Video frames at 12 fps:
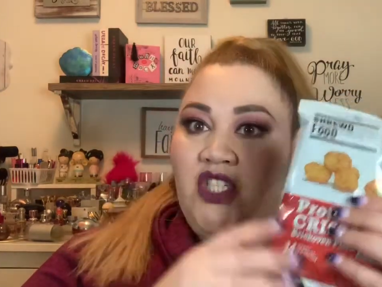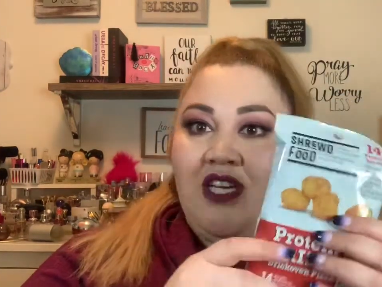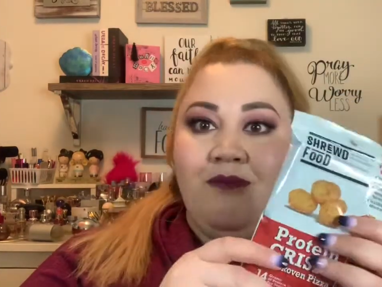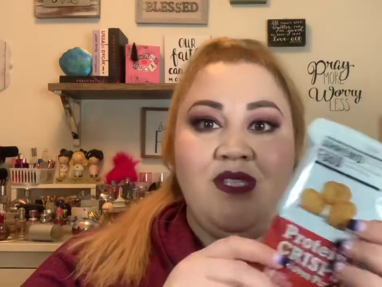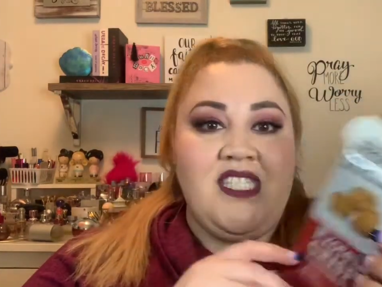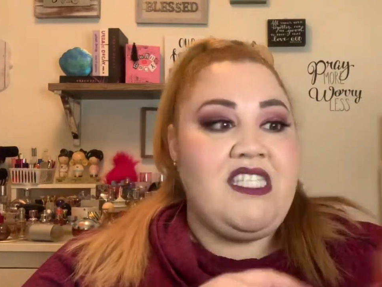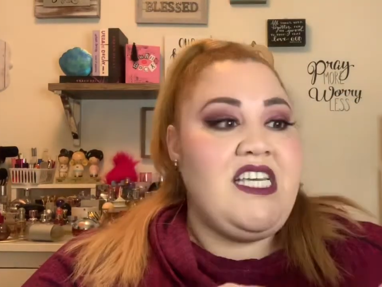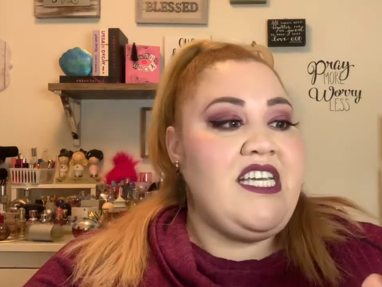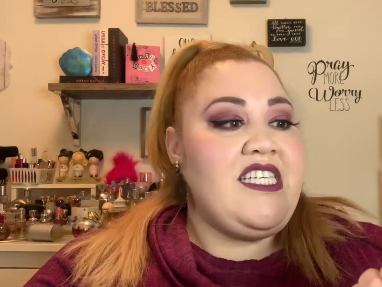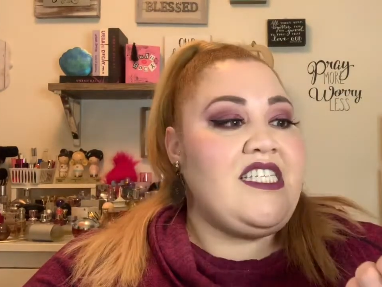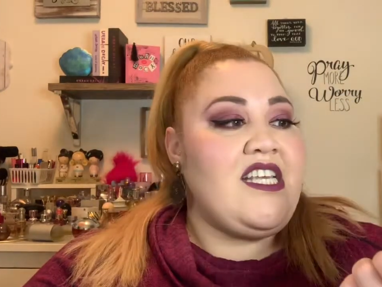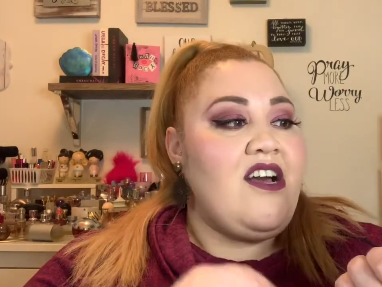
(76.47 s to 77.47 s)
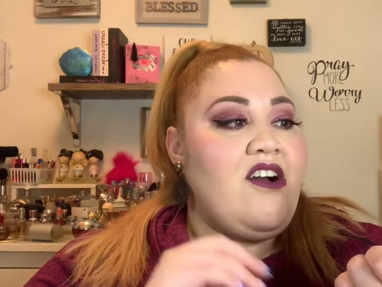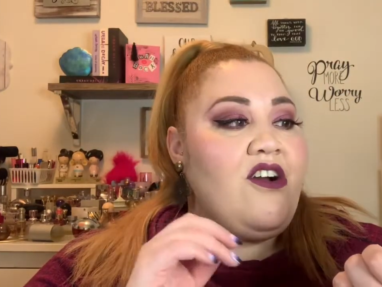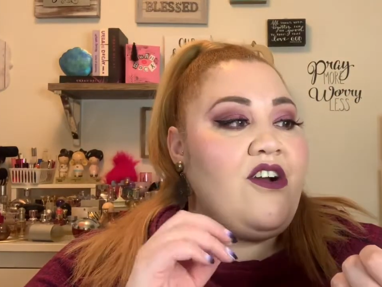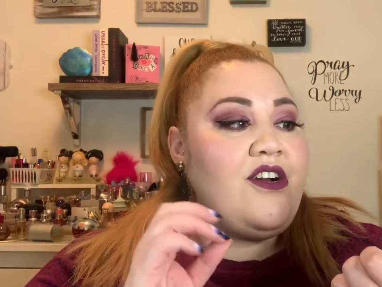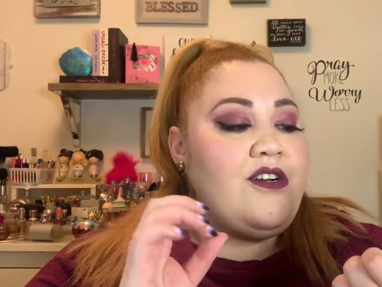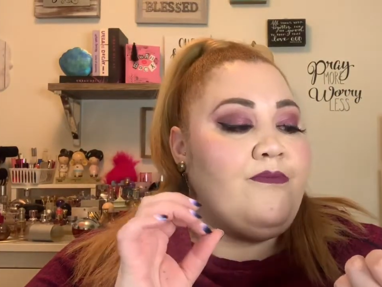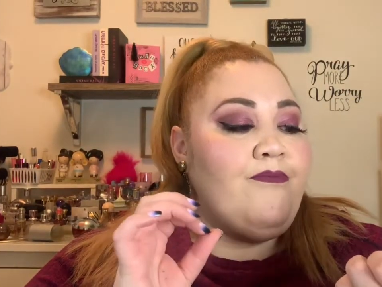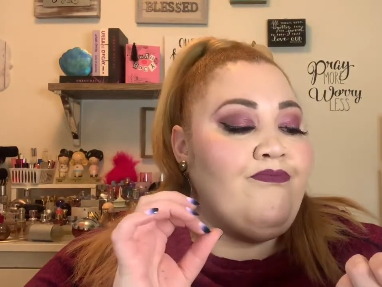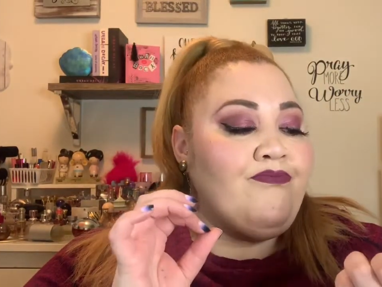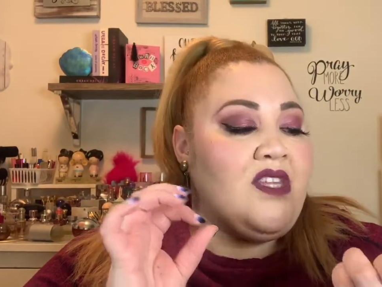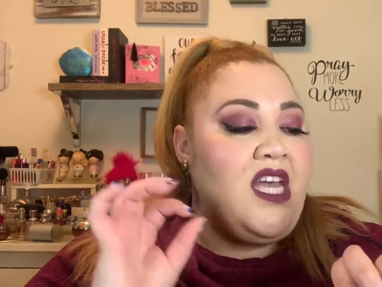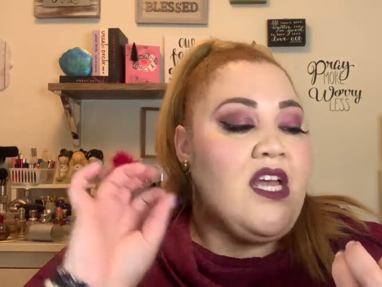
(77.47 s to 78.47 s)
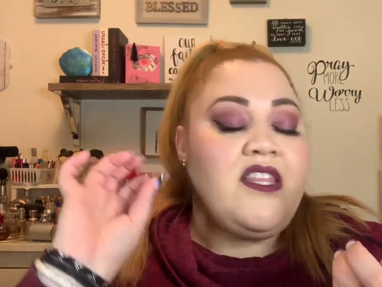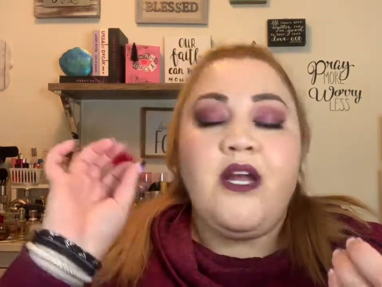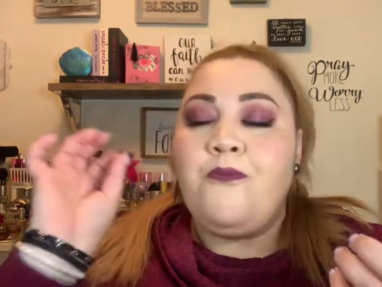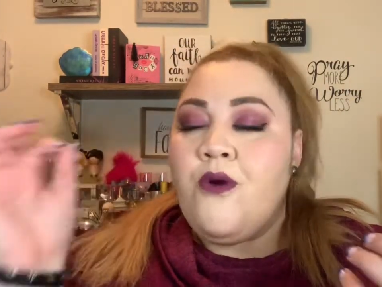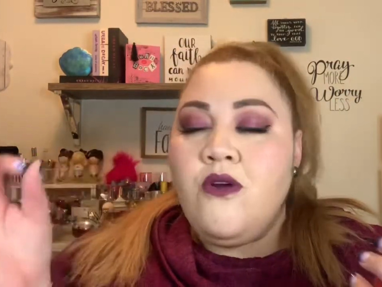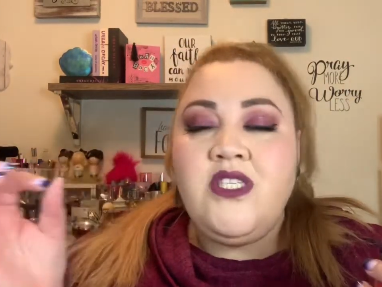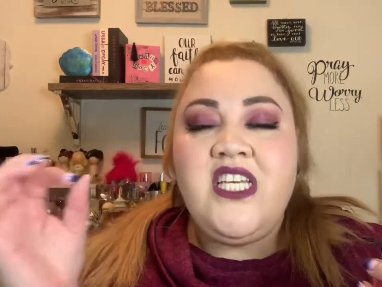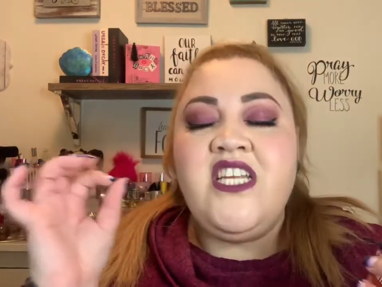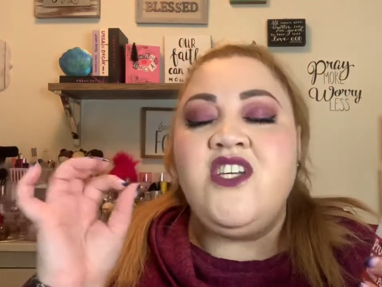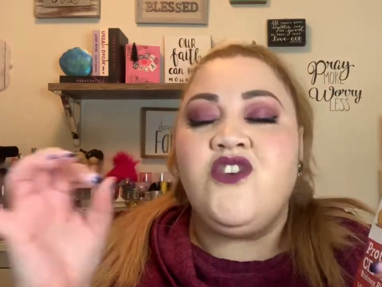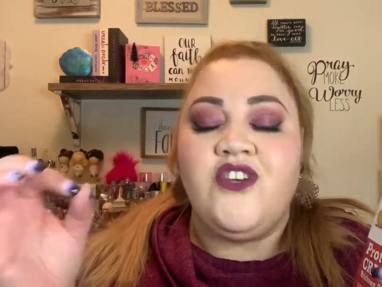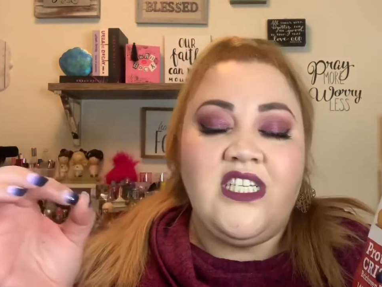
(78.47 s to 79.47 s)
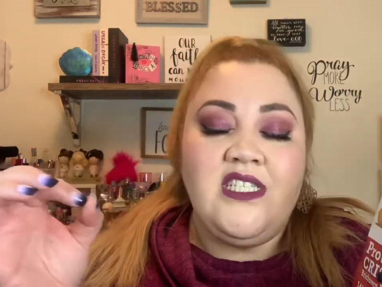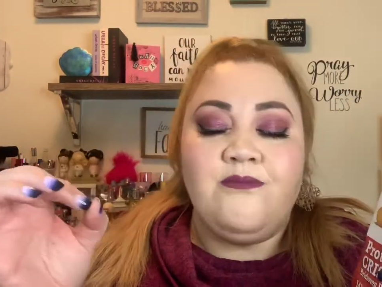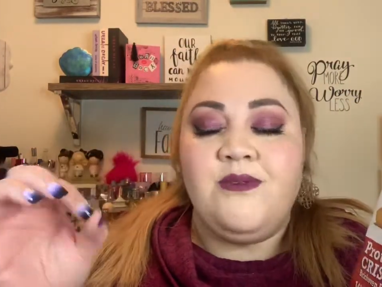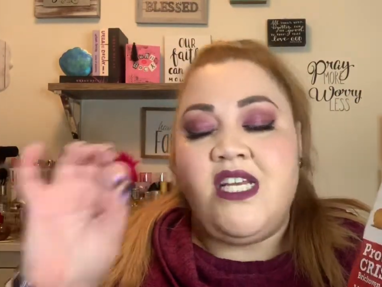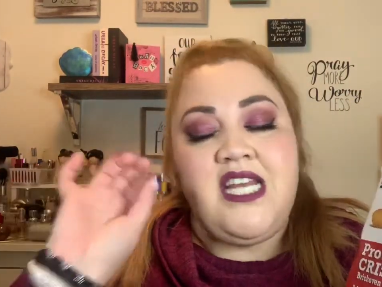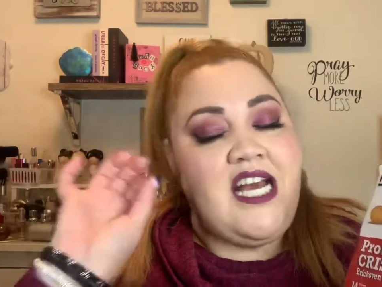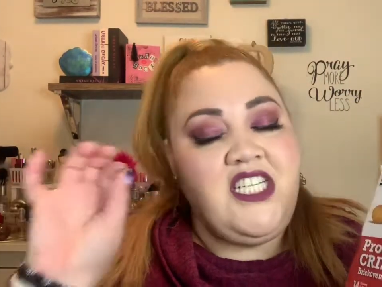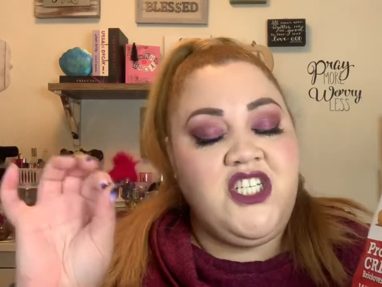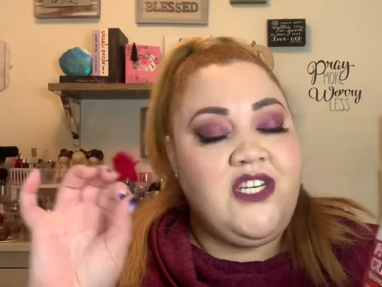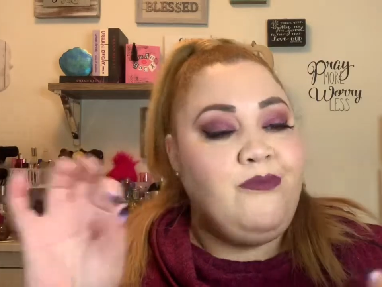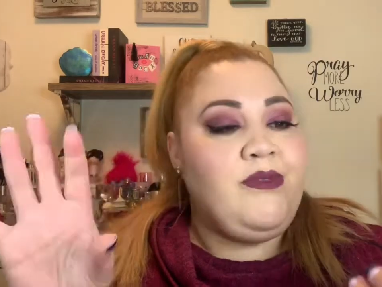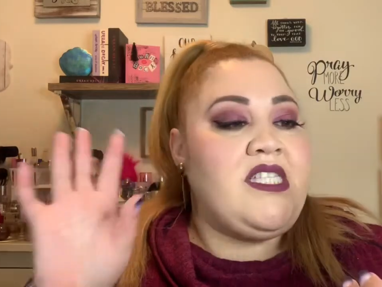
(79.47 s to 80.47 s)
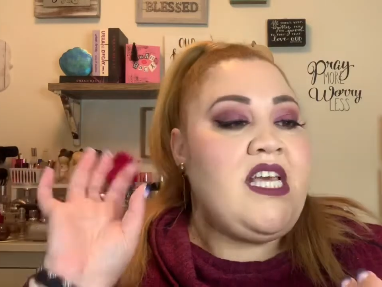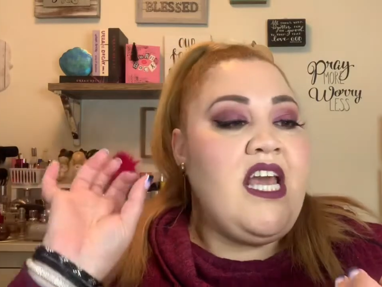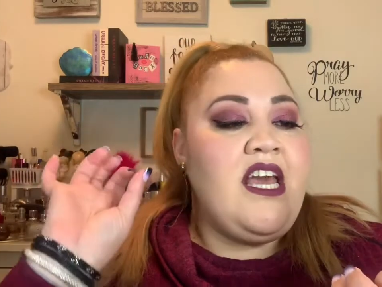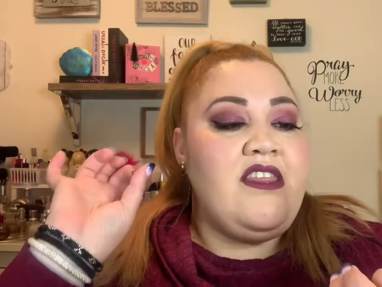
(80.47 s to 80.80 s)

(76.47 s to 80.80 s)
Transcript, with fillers: chips. These are, they're protein crisp, not chips.